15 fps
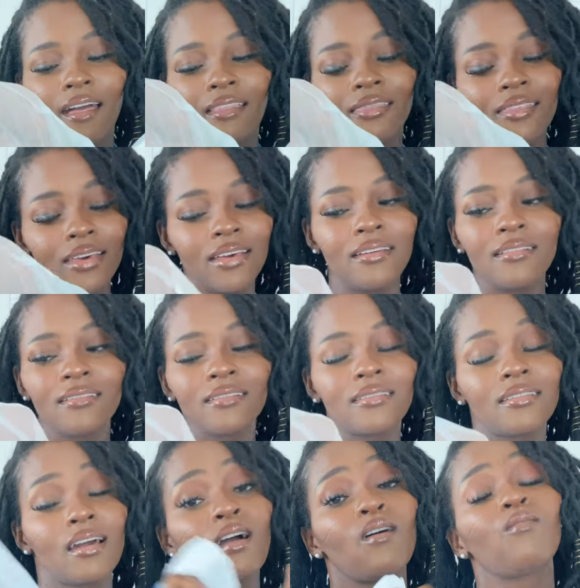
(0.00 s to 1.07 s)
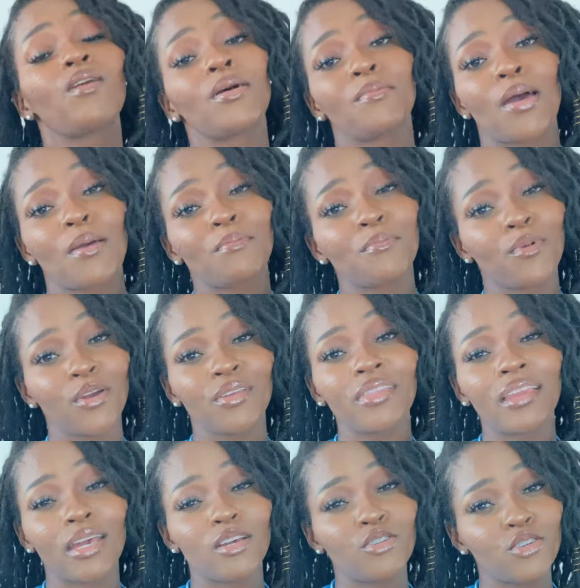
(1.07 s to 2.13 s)
These were my
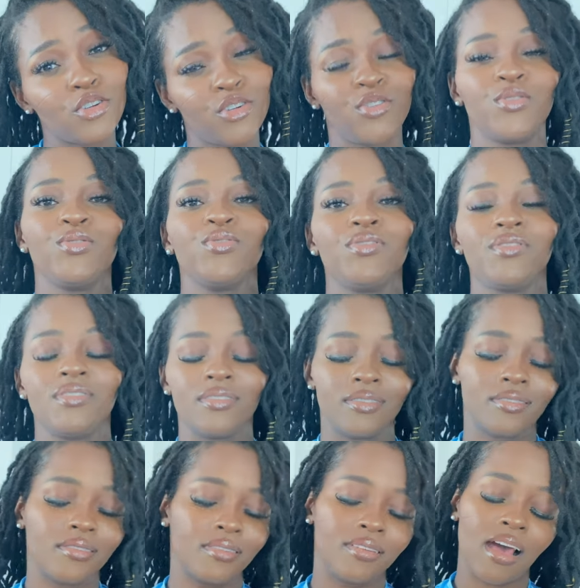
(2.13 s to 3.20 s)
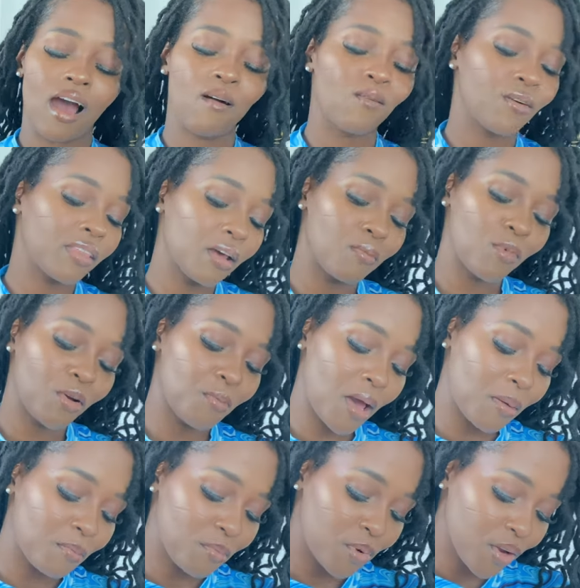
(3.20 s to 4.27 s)
birthday shoes. I wore them on my
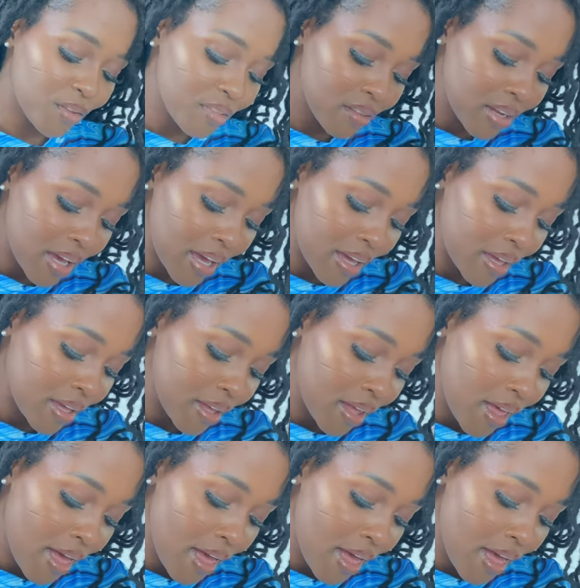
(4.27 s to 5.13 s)
birthday.